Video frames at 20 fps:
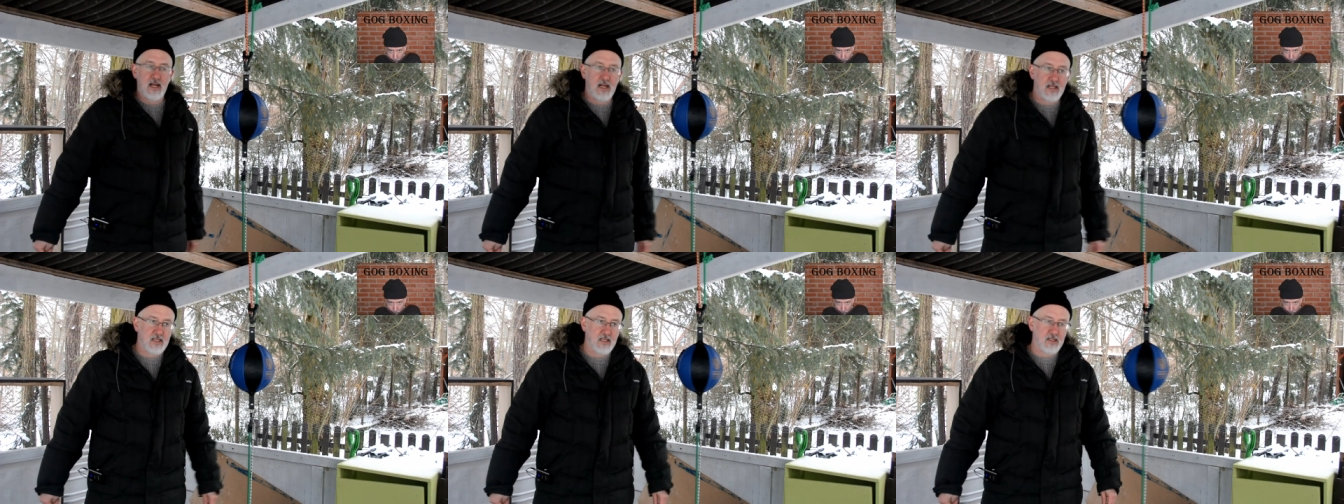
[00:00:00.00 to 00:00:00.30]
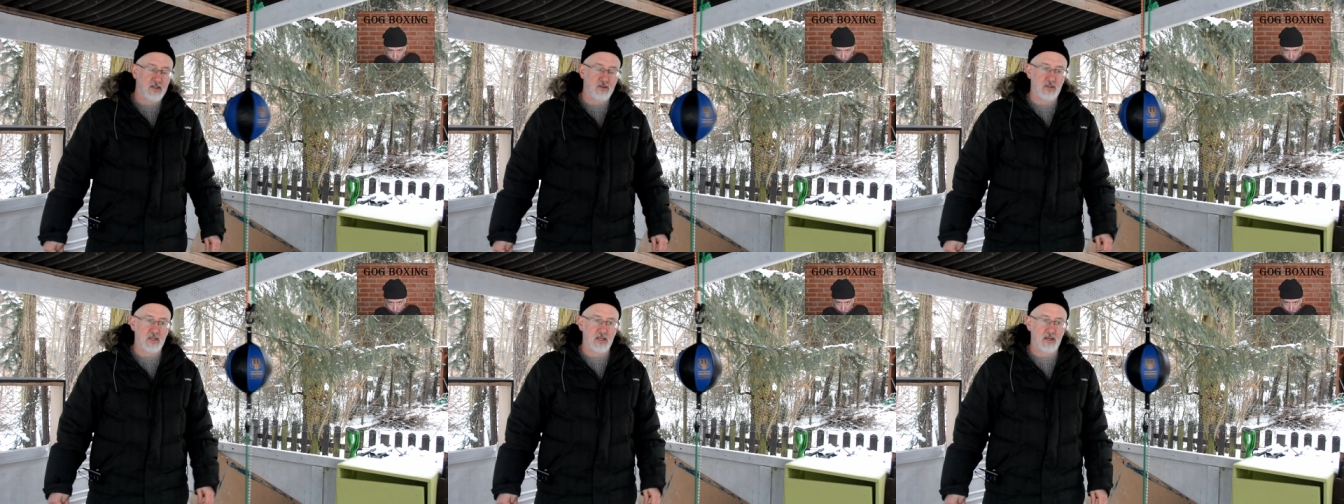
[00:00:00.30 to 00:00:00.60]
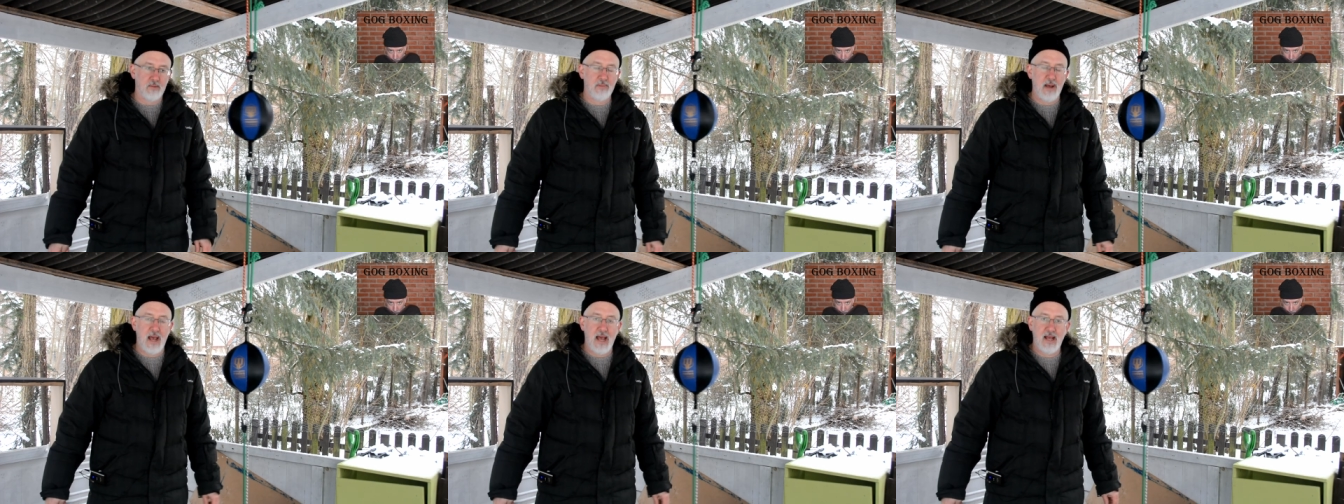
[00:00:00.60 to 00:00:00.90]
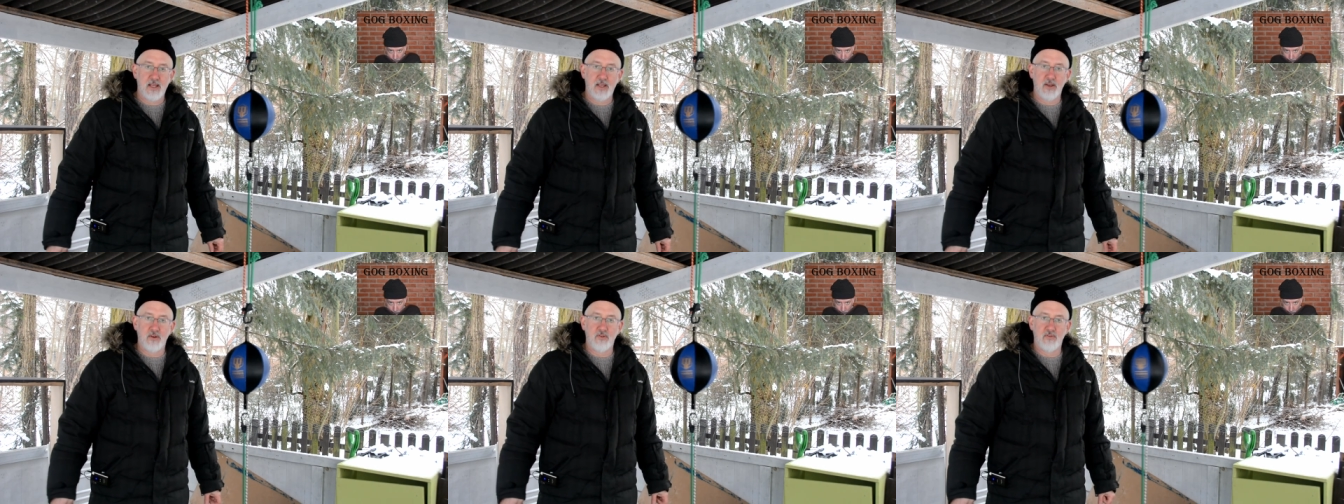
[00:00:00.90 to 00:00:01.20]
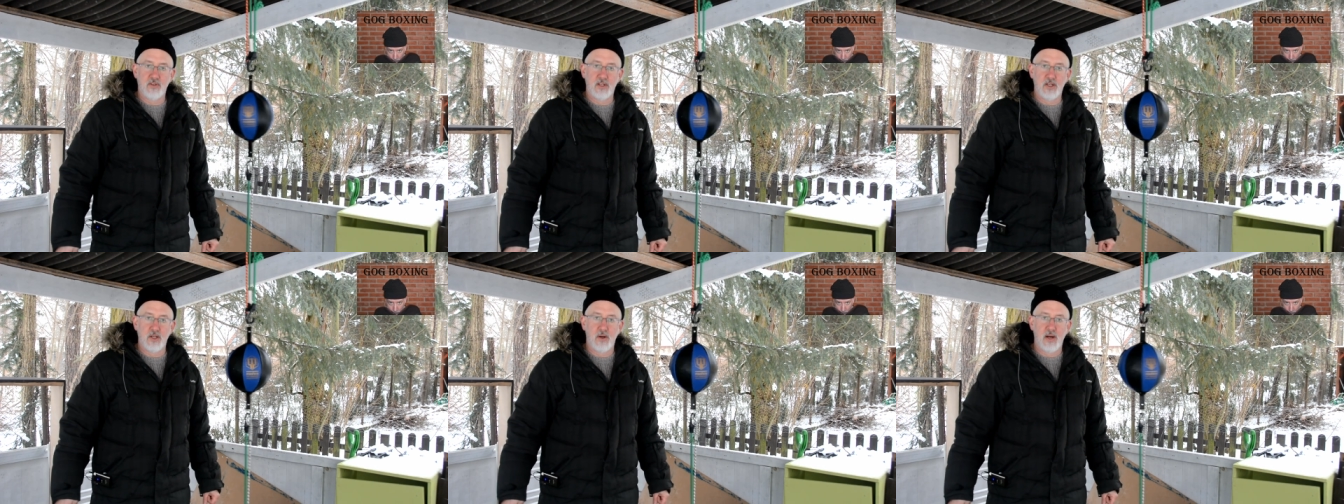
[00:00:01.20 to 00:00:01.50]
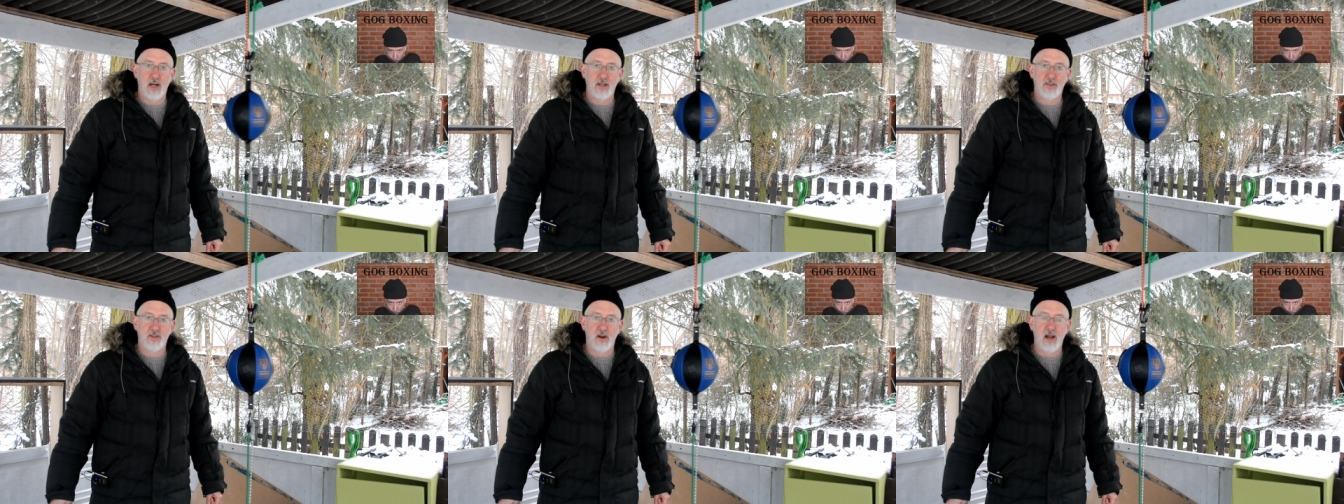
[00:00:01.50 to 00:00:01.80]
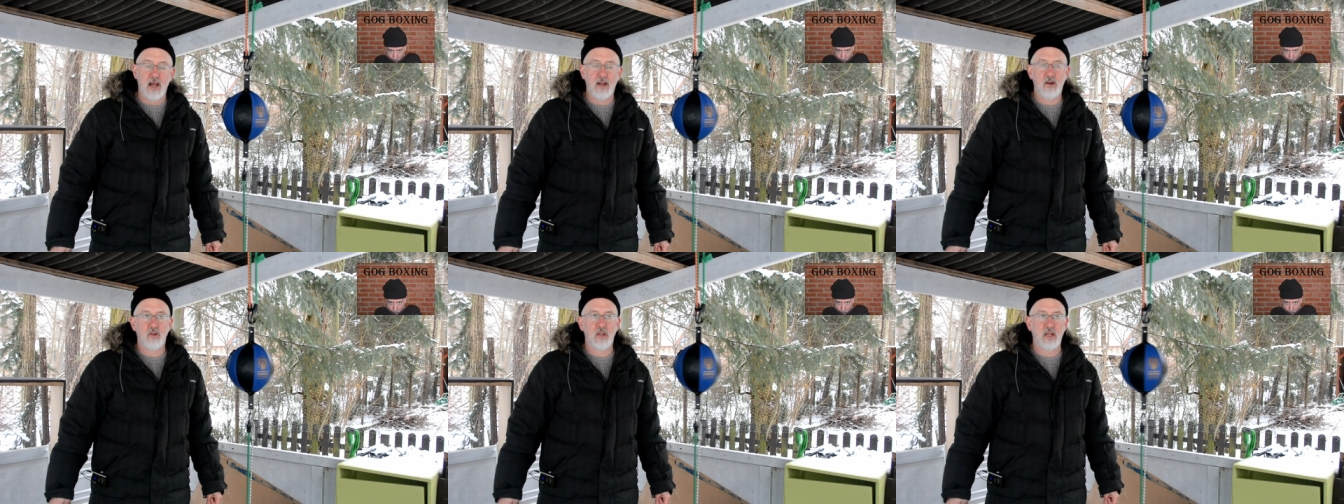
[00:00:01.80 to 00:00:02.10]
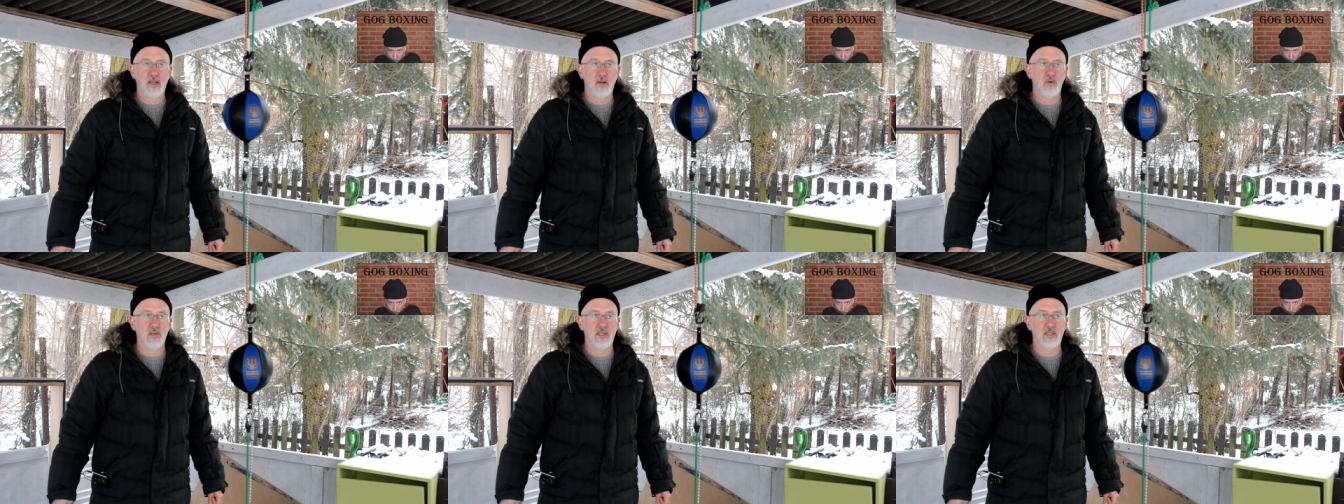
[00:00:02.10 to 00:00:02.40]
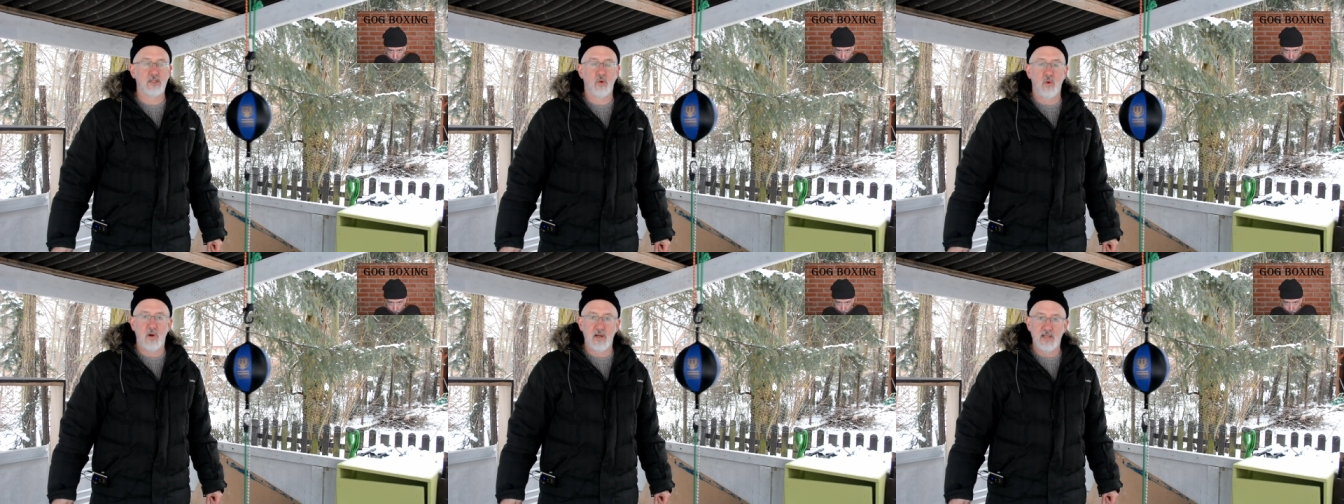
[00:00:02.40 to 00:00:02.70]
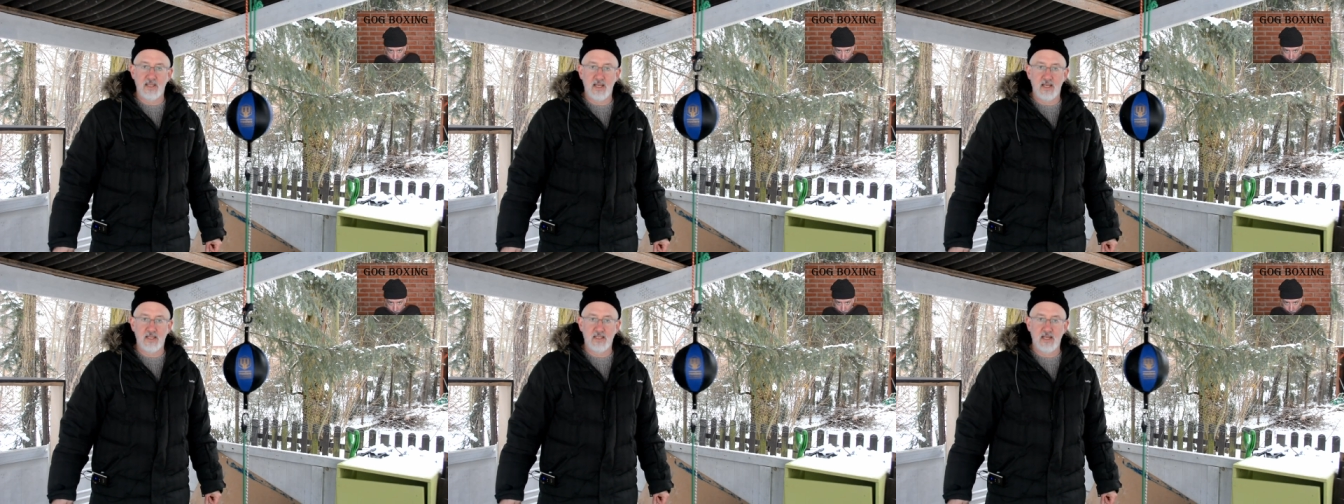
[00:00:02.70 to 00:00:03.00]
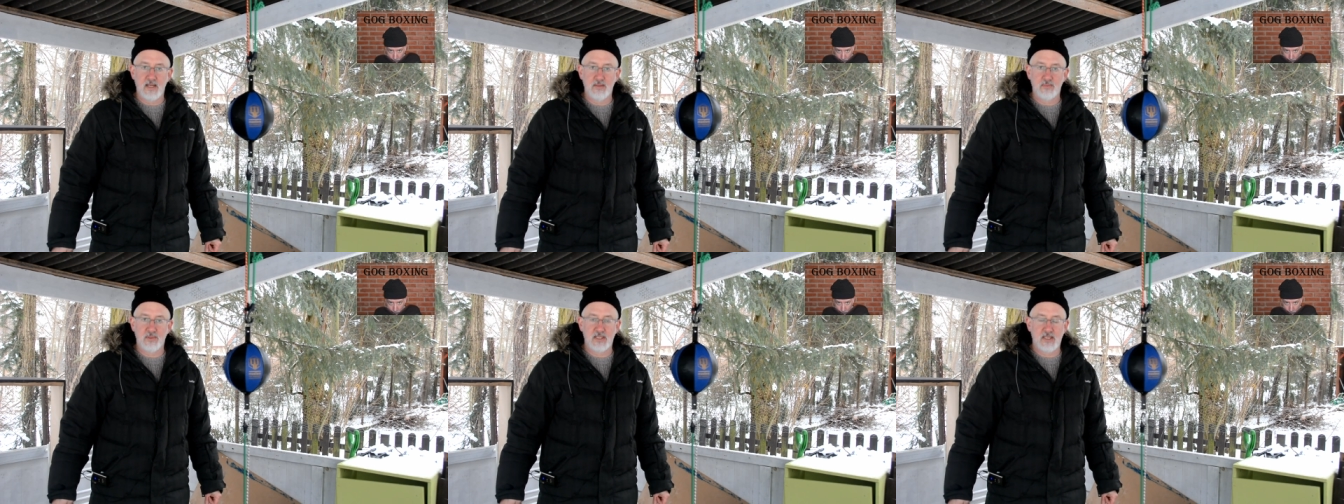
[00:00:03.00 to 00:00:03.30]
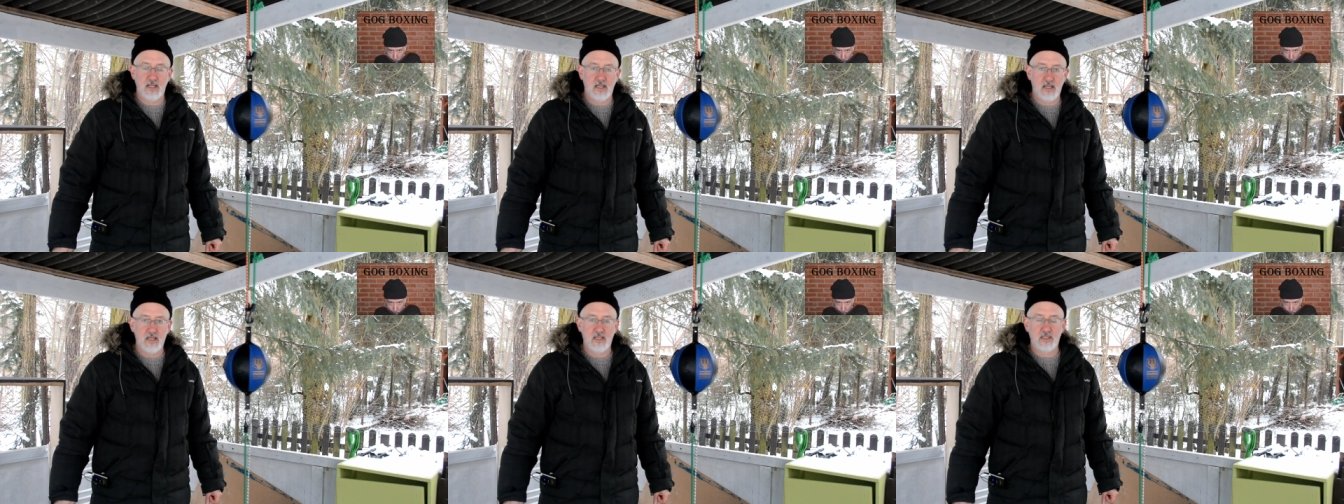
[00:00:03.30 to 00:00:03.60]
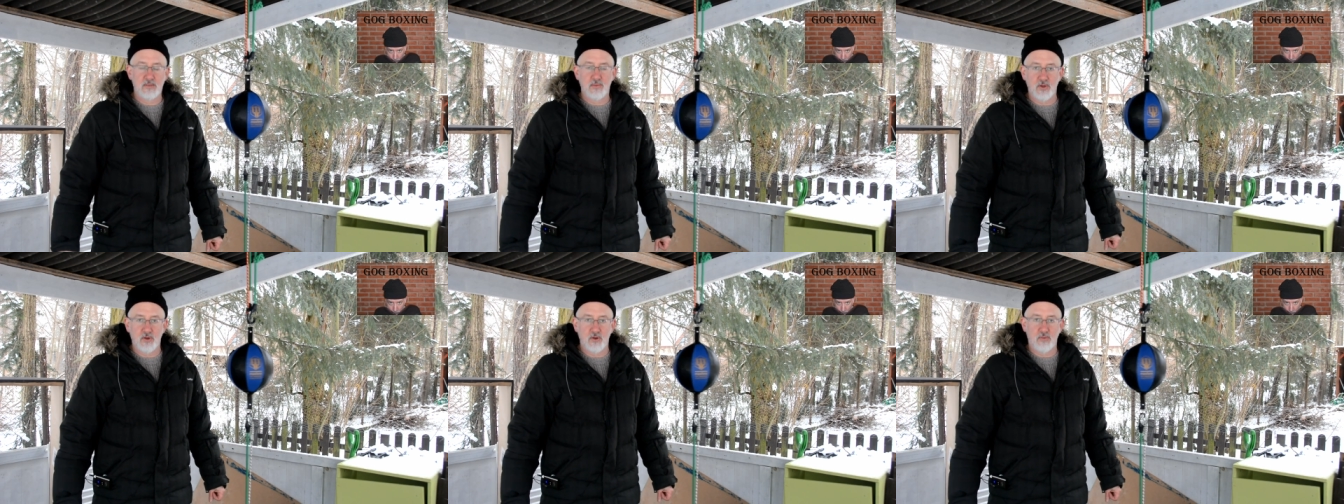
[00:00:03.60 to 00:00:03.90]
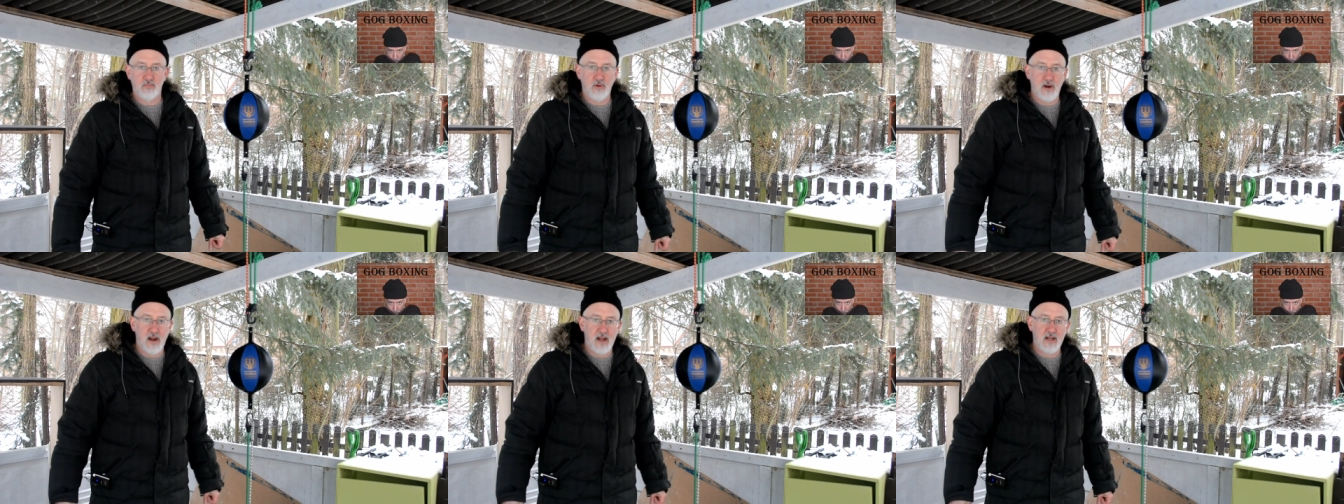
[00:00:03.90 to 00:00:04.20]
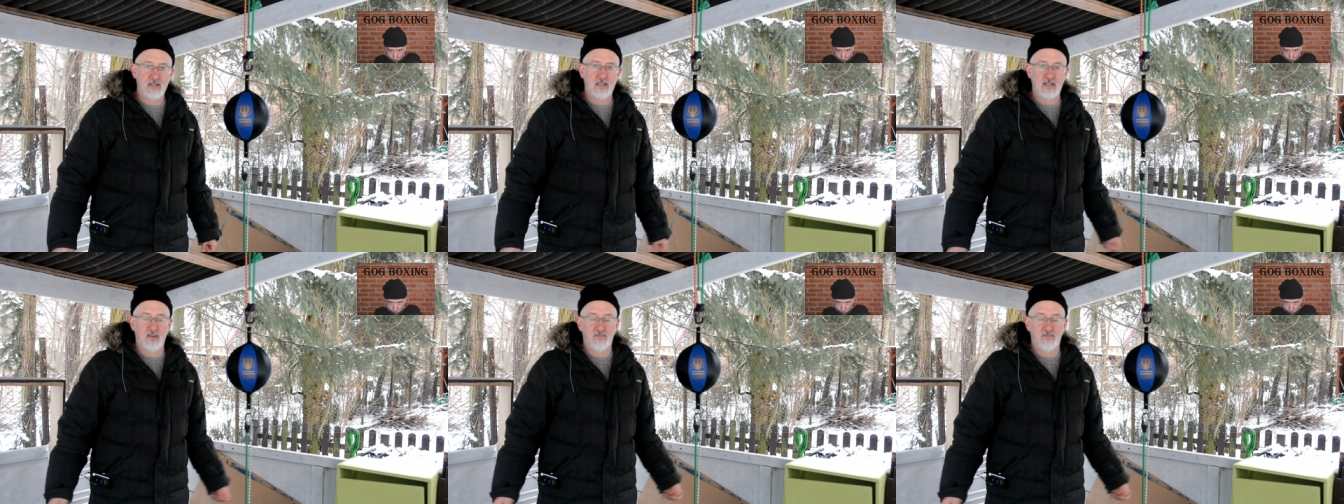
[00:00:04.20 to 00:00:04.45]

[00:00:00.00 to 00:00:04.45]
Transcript: I think there's like a Pacquiao video out there. I don't like it when it's quite that tight, because I like to be able to practice.